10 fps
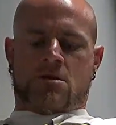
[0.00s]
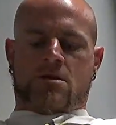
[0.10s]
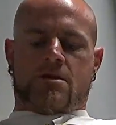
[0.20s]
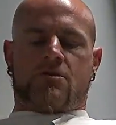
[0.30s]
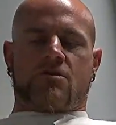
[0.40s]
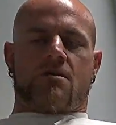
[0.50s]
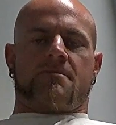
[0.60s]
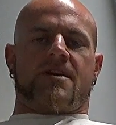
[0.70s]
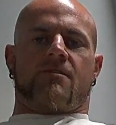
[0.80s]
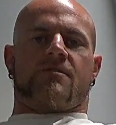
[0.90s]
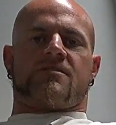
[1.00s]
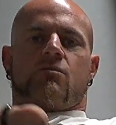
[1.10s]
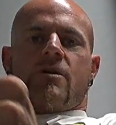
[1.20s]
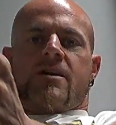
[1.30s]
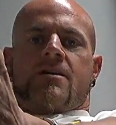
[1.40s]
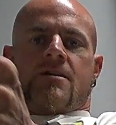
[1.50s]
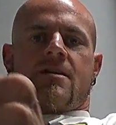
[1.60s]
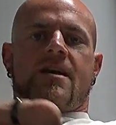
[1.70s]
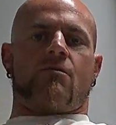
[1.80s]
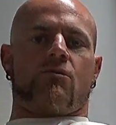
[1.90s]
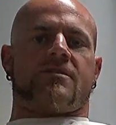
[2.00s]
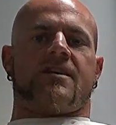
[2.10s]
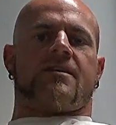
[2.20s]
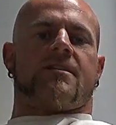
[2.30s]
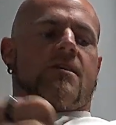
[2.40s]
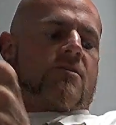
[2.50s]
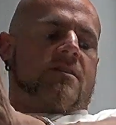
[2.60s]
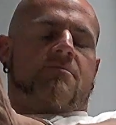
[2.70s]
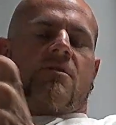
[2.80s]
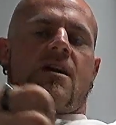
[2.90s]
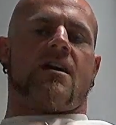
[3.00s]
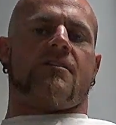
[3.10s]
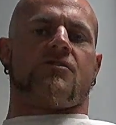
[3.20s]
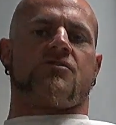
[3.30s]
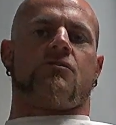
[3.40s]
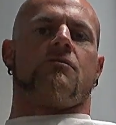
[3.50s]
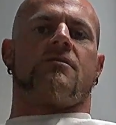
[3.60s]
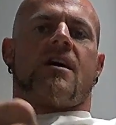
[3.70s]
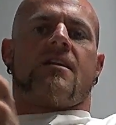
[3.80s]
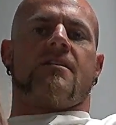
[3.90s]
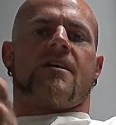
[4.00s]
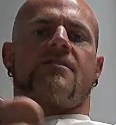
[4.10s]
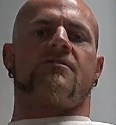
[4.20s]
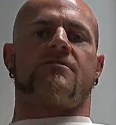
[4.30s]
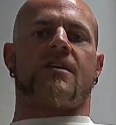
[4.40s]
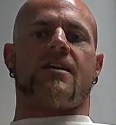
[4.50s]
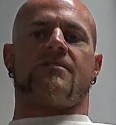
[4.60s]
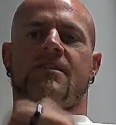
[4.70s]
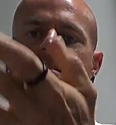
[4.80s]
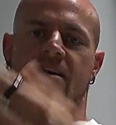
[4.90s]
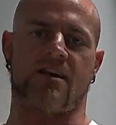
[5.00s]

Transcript: and you'll come down this way, and that'll keep a lot of your shoulder out of the exercise. That's